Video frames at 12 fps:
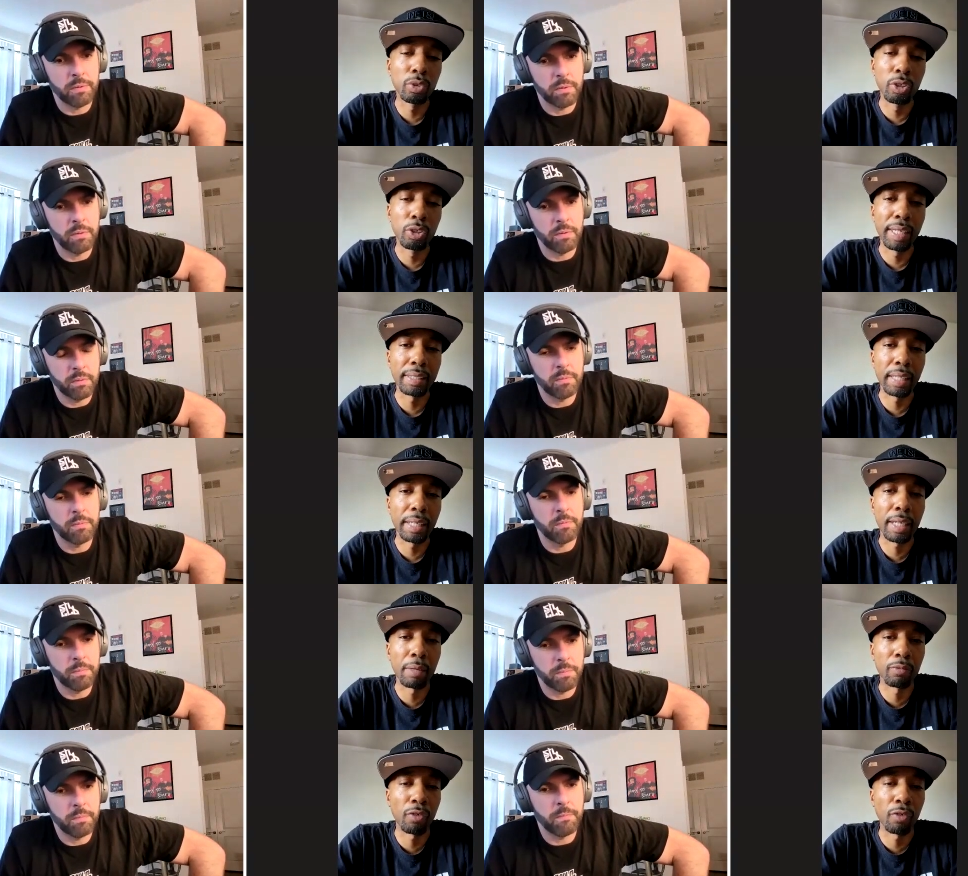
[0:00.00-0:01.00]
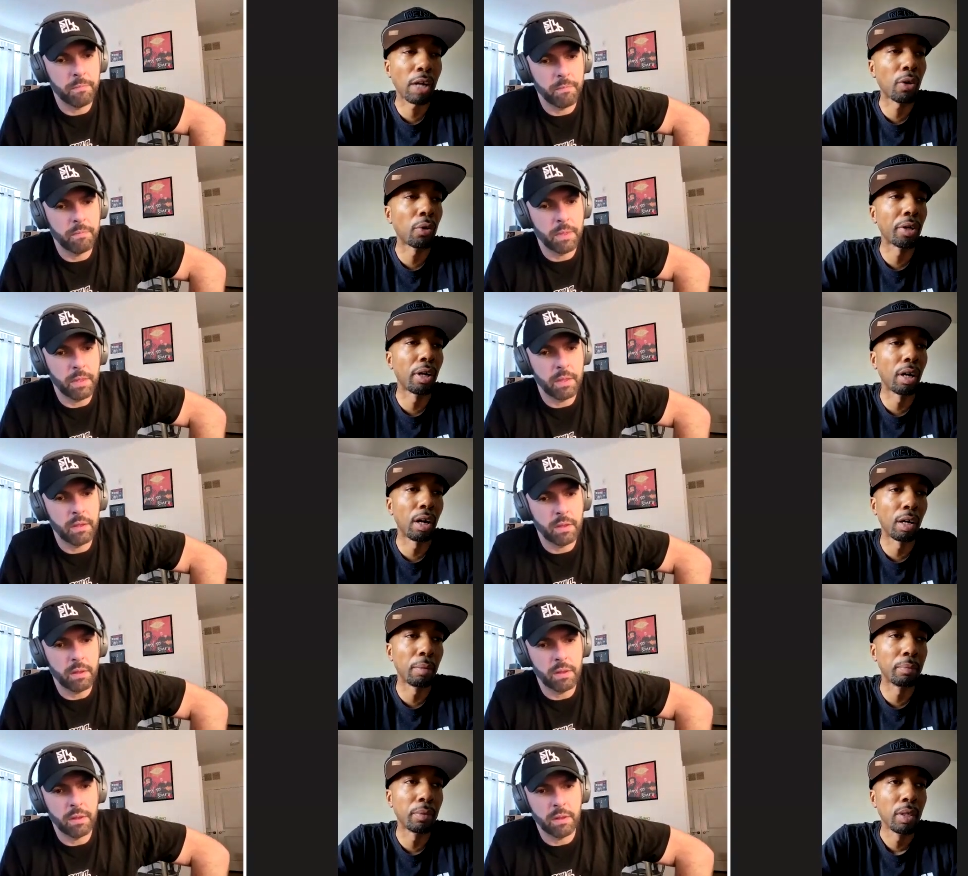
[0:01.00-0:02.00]
Speaker 1: You know they they kept Rock on the
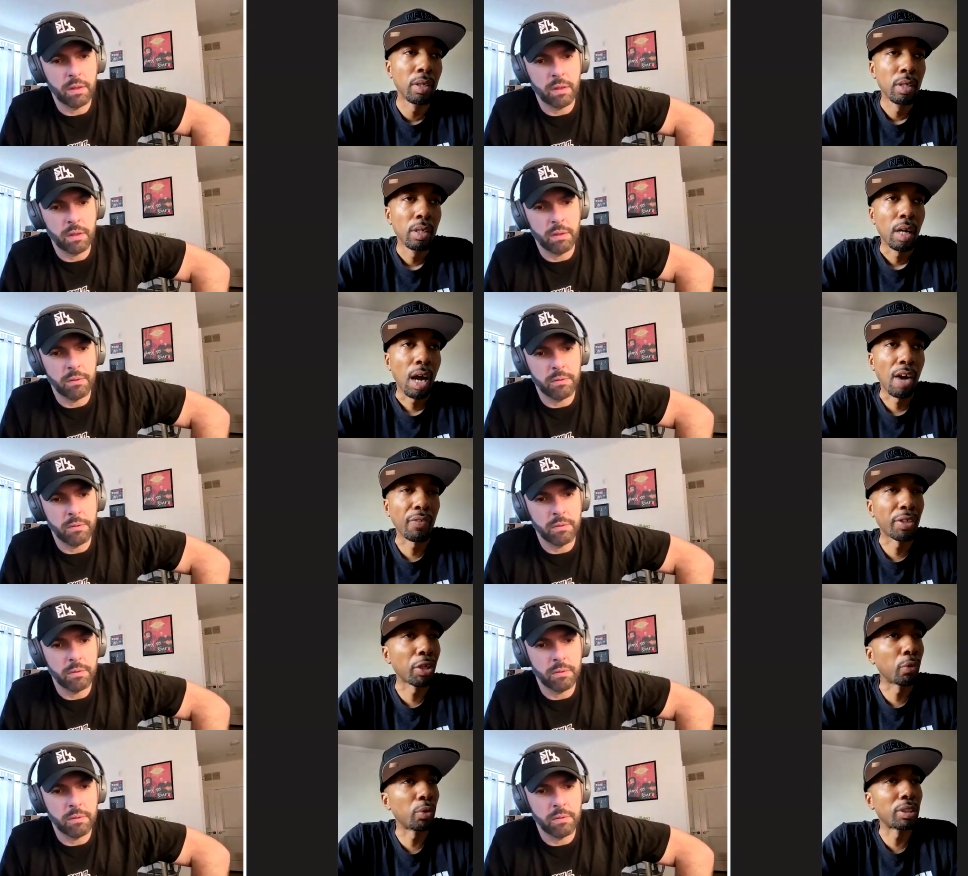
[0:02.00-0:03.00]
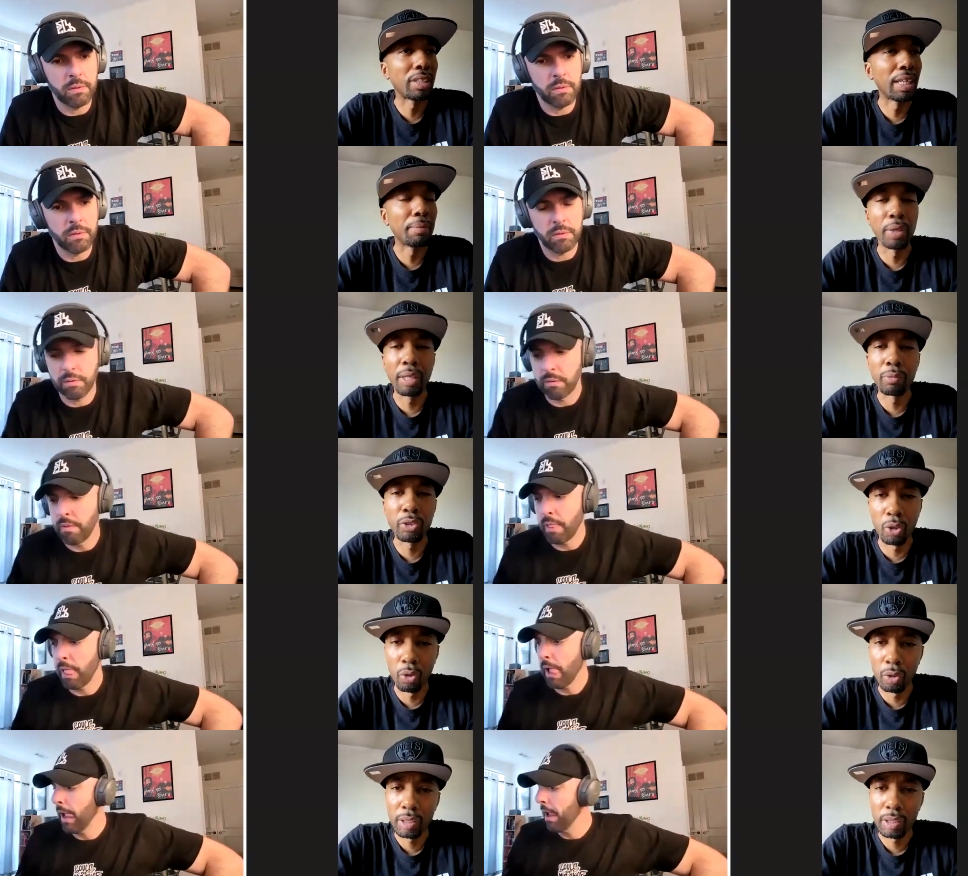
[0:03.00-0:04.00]
um I forget which label they was
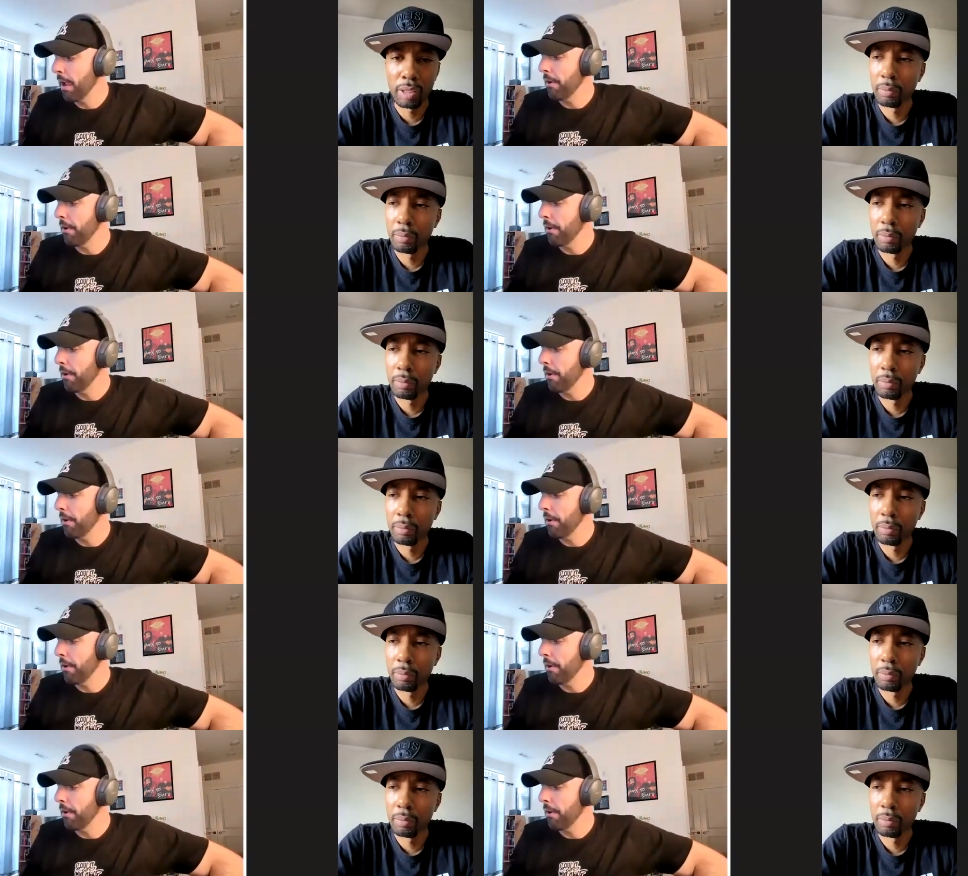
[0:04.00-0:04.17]
on,